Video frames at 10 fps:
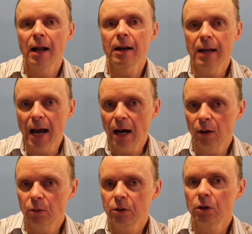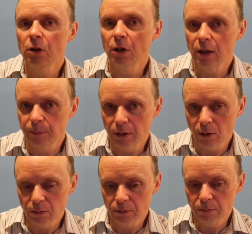Now you look up
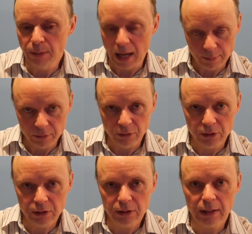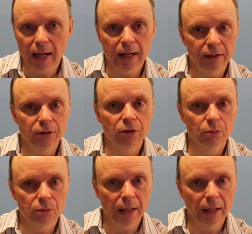the Bible verses and you